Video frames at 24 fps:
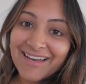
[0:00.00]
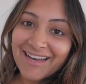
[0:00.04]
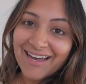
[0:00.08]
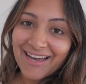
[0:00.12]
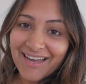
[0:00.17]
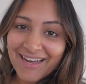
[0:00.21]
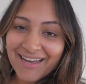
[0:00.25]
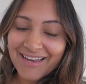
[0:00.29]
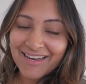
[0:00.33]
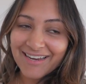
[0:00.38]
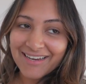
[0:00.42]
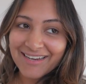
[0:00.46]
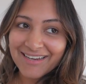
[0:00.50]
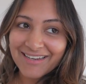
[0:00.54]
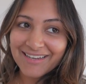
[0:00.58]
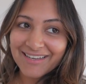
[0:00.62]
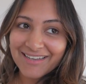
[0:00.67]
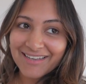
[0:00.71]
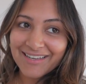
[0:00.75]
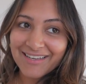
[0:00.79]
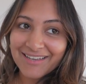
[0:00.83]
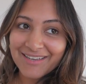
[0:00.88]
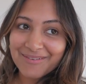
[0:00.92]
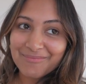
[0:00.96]

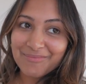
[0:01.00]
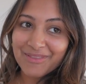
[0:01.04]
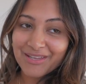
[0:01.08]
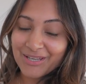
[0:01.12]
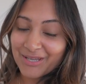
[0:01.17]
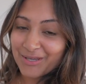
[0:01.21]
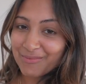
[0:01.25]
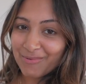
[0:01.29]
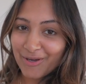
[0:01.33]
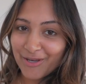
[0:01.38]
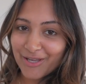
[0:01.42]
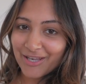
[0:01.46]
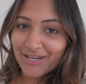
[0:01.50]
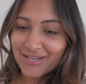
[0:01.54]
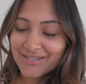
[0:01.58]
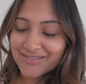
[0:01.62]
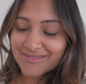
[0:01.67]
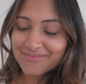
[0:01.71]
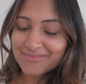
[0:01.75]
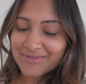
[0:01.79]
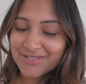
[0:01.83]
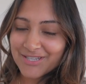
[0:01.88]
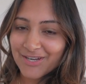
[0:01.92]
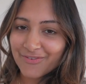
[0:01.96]
I am thinking about getting
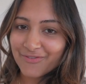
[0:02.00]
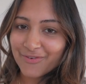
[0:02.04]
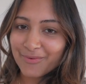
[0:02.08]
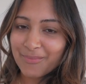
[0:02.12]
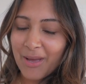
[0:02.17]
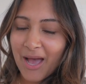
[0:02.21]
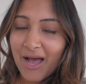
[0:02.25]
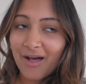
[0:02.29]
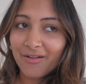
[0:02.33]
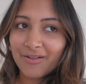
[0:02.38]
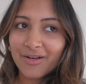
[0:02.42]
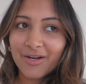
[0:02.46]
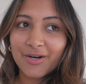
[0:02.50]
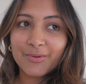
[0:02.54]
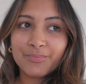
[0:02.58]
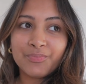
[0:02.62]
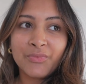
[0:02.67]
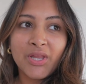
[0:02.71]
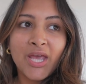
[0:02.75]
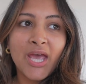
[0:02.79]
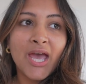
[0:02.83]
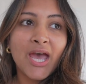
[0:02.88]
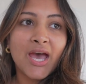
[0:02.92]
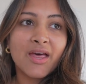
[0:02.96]
some stuff from Alo.
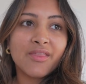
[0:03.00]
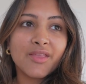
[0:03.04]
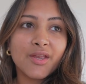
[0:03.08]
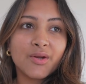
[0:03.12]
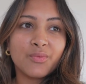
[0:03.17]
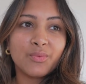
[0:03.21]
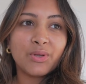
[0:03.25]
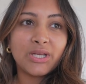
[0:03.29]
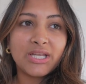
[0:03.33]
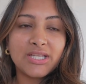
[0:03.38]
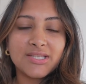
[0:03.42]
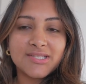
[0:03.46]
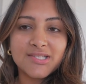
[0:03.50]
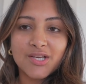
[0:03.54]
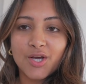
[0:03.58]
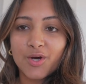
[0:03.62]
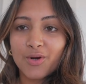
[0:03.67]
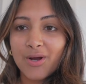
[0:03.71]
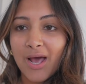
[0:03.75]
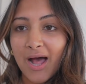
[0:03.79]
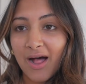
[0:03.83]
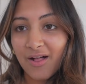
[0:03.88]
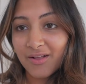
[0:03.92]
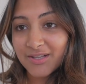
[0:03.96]
And then we need to go
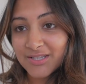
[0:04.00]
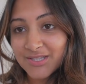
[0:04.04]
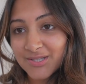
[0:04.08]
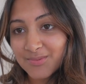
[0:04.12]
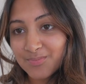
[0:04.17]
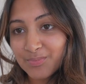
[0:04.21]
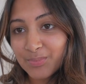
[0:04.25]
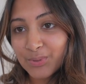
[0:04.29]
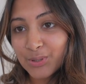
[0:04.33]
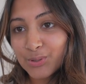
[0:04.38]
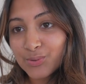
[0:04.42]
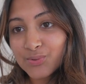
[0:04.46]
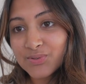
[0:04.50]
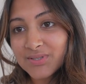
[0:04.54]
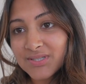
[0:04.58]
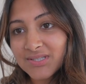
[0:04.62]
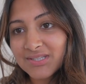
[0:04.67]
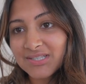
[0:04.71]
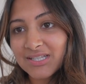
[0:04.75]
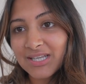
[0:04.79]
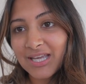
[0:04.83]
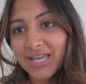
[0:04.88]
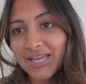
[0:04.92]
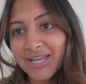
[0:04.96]
to Allen's
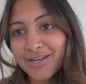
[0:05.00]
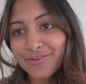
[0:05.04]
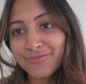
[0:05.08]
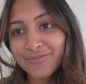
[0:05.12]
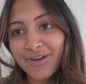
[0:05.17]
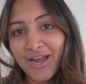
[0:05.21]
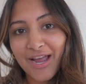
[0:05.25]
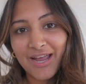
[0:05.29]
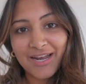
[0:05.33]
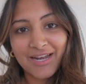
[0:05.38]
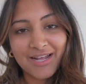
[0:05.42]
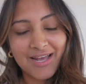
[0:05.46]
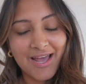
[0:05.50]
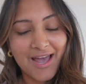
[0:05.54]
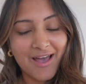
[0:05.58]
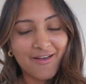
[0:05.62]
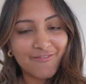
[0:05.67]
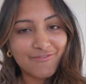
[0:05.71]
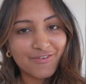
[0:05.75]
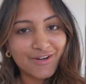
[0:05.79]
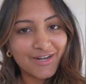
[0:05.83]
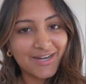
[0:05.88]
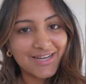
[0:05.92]
Boots to get Ryan a hat for